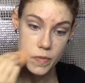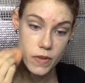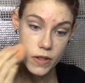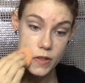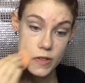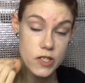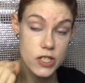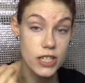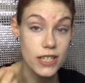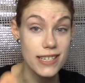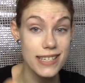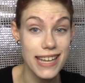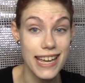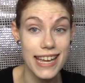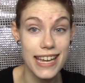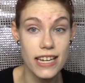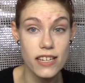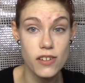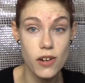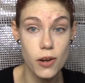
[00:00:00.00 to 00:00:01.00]
she's
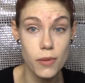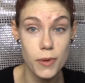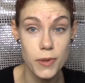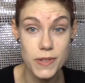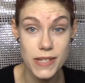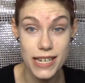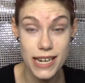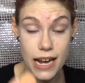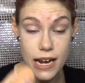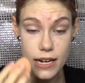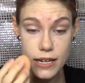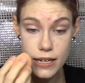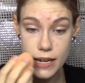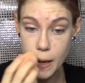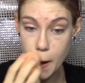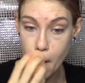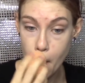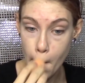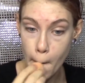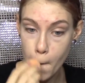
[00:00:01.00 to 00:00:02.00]
8, almost 9
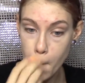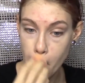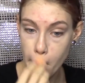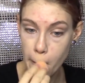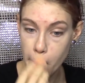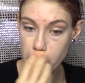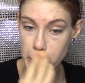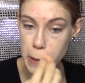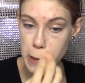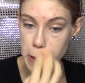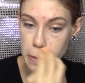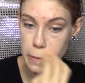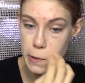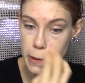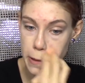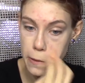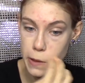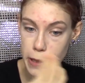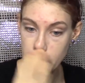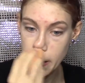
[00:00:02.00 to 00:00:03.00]
now. She'll be
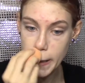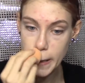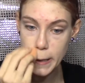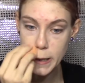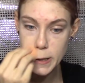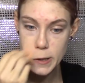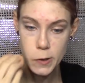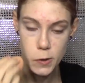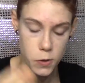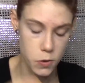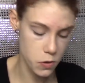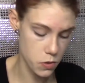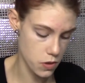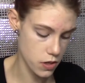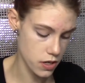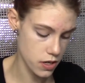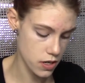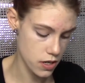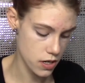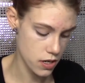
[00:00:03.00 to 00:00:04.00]
going into
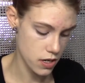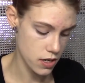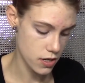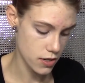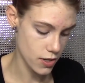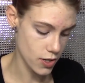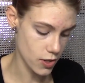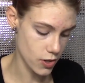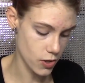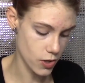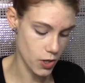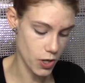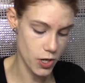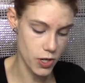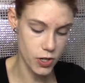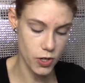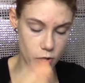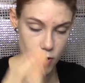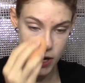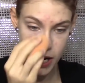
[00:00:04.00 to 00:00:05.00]
the
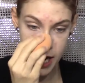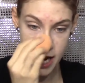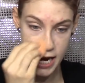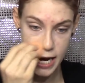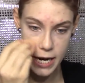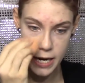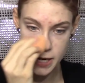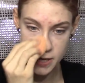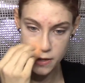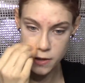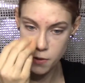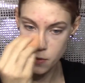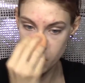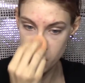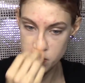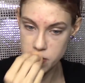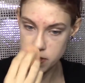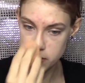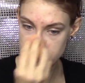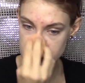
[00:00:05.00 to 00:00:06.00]
3rd grade,
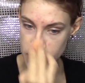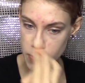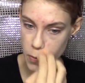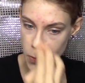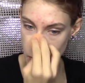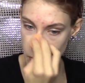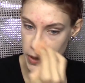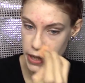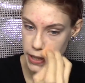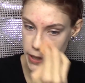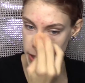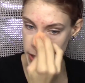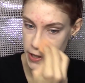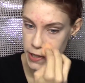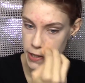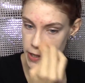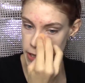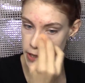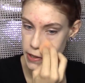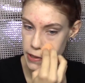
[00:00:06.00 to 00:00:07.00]
which is
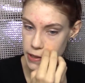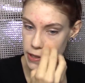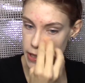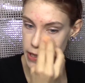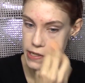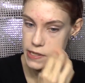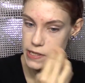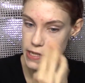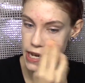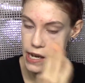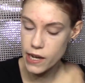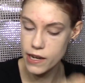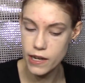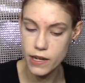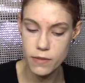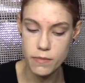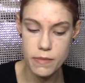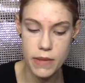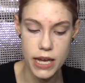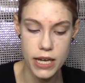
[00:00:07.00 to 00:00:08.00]
weird because I
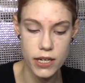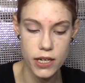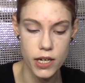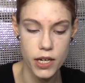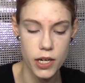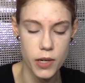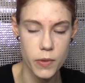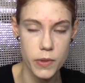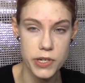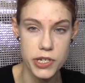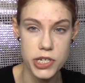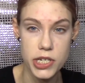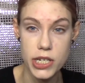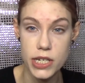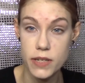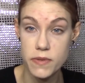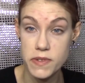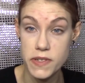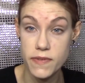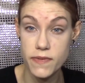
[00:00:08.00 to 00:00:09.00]
met her when
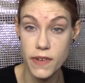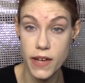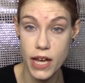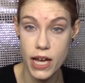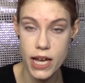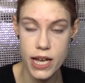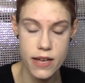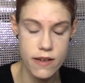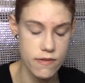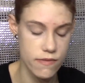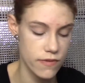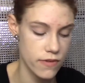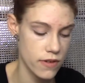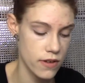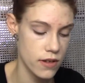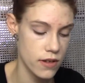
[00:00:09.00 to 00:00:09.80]
she was 5.